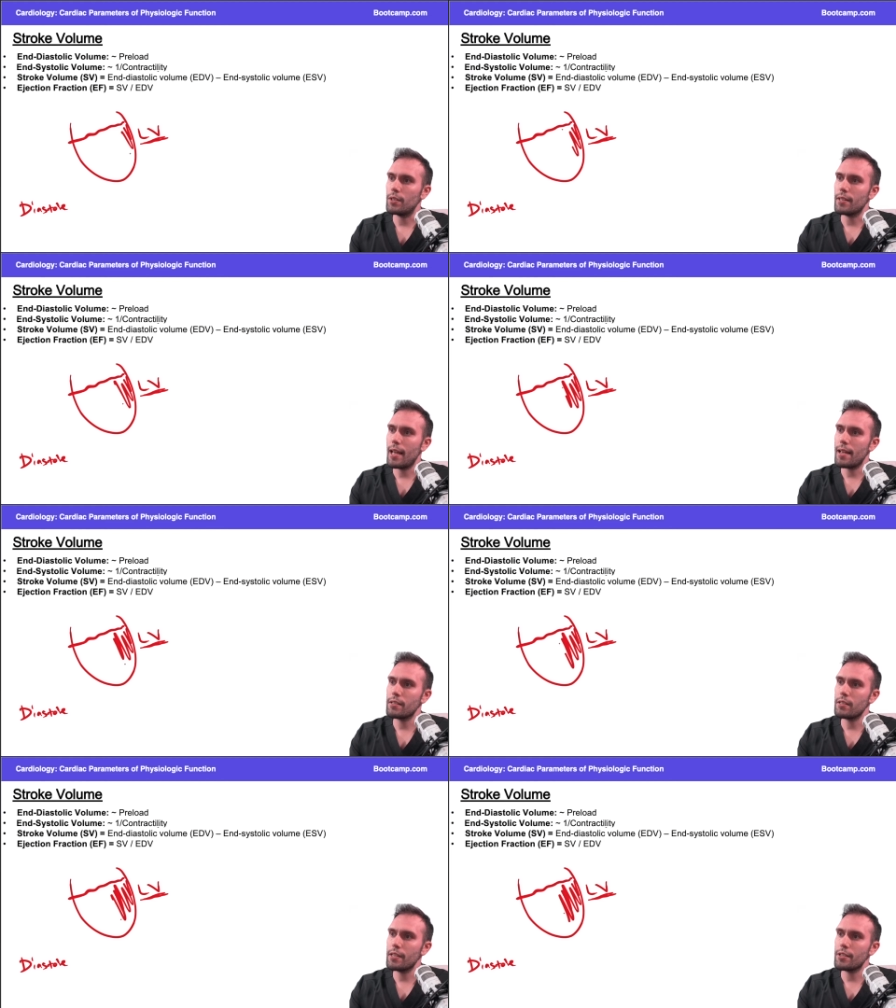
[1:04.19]

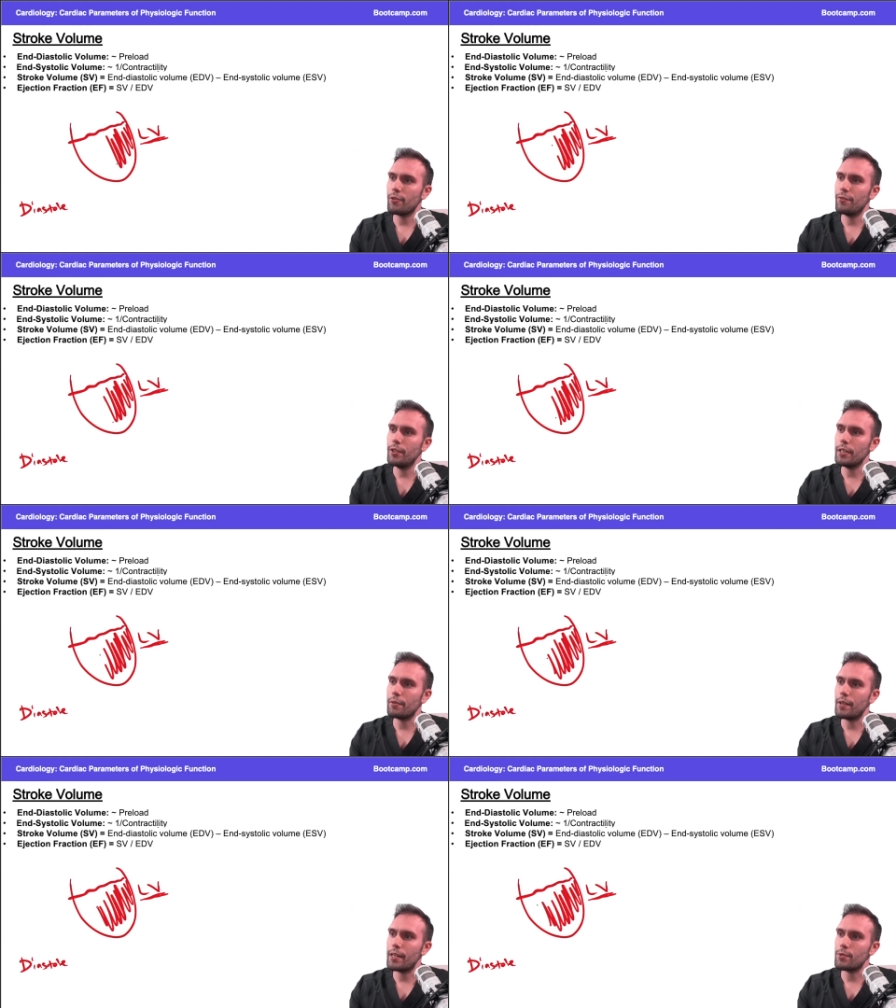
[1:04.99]
diastole is our filling
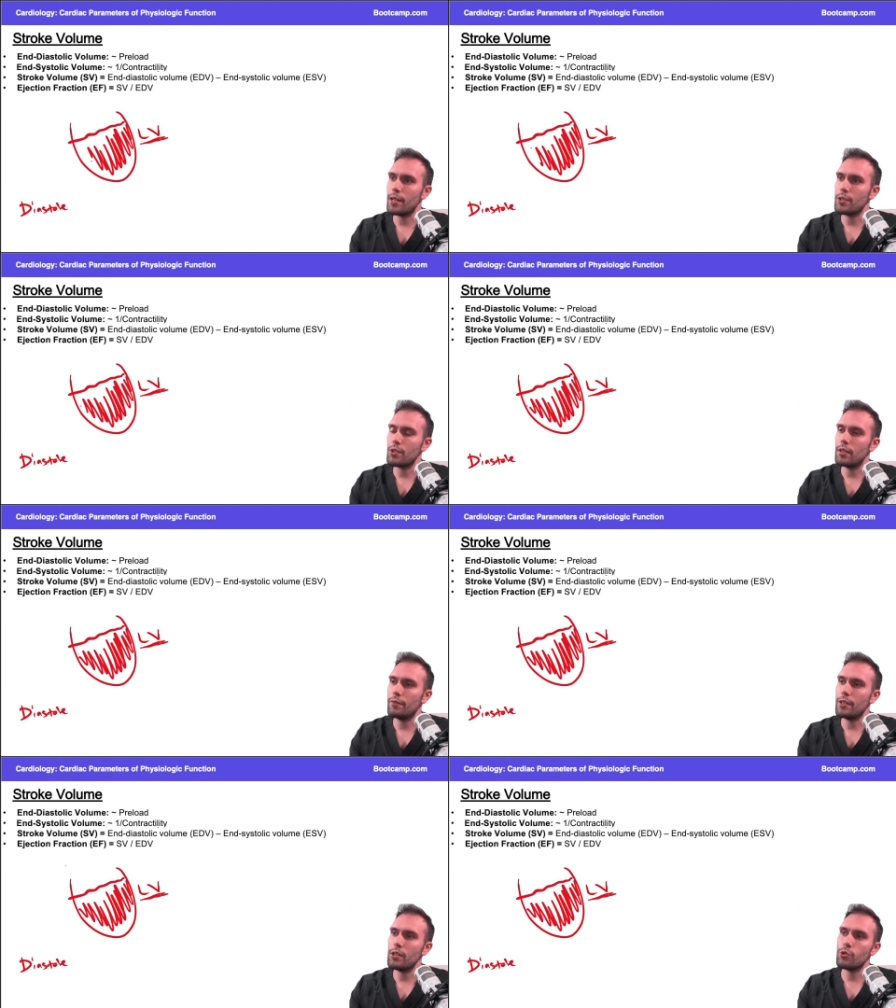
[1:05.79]
phase, right? So the left
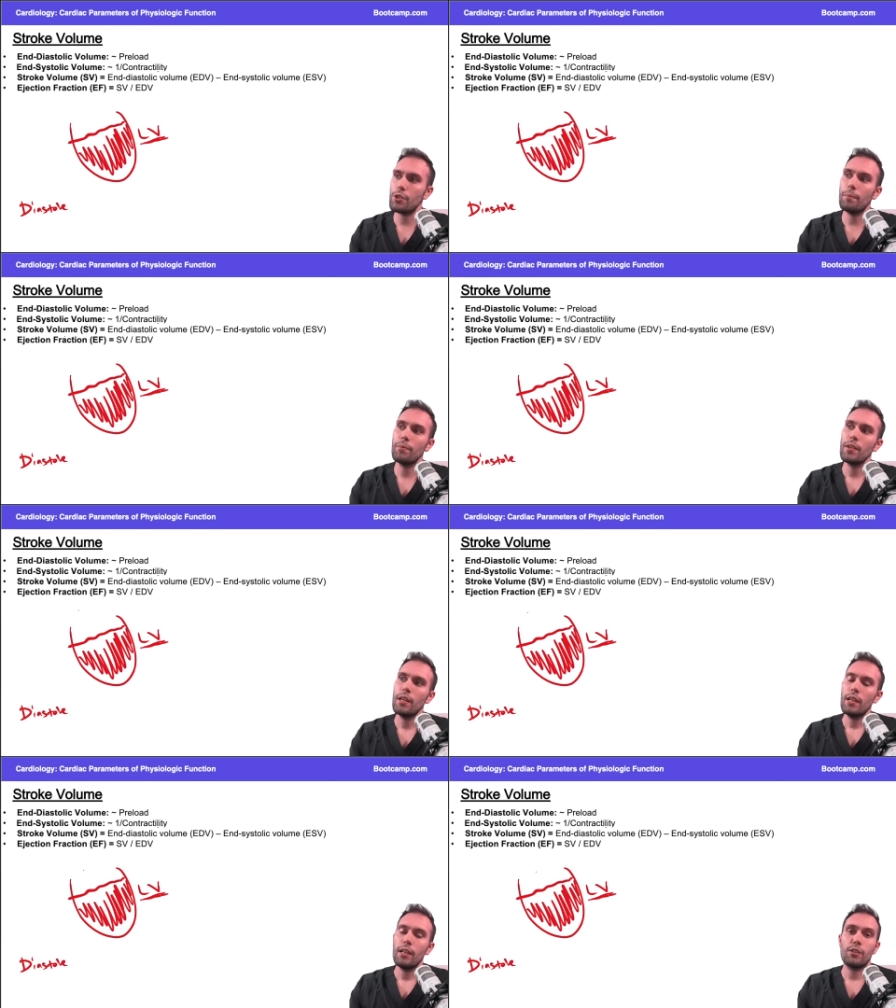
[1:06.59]
atrium
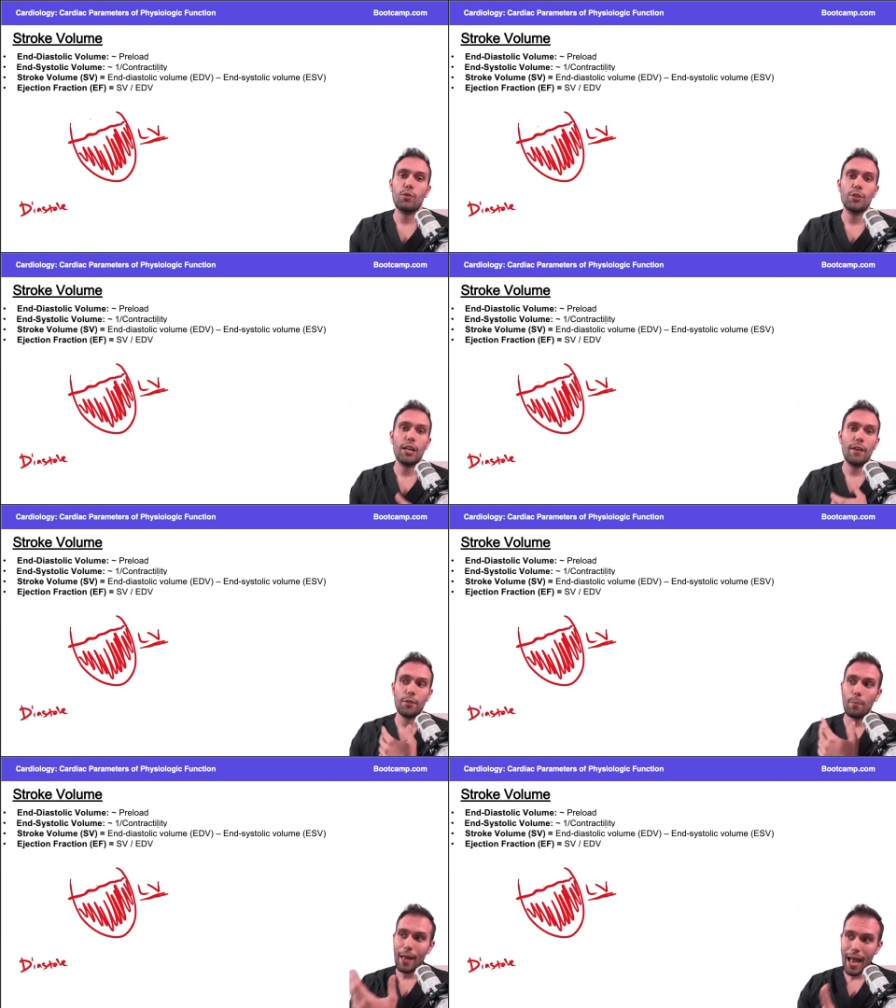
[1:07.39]
is going to have
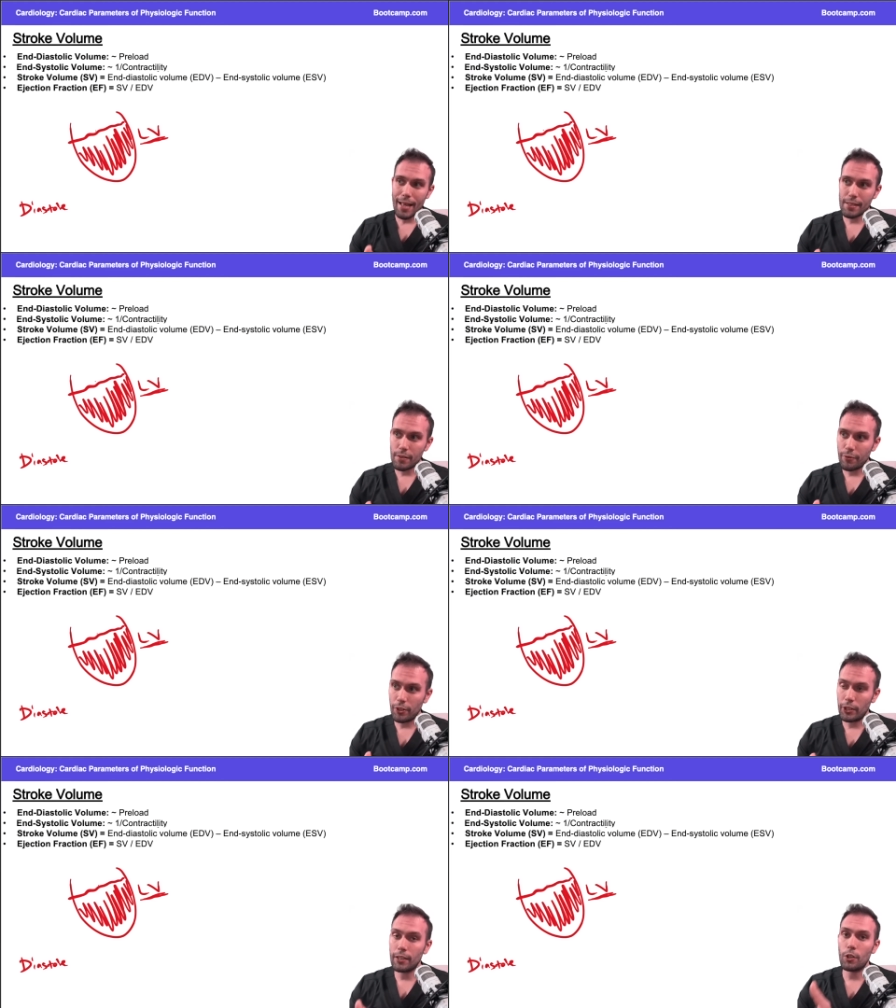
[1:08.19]
some passive filling.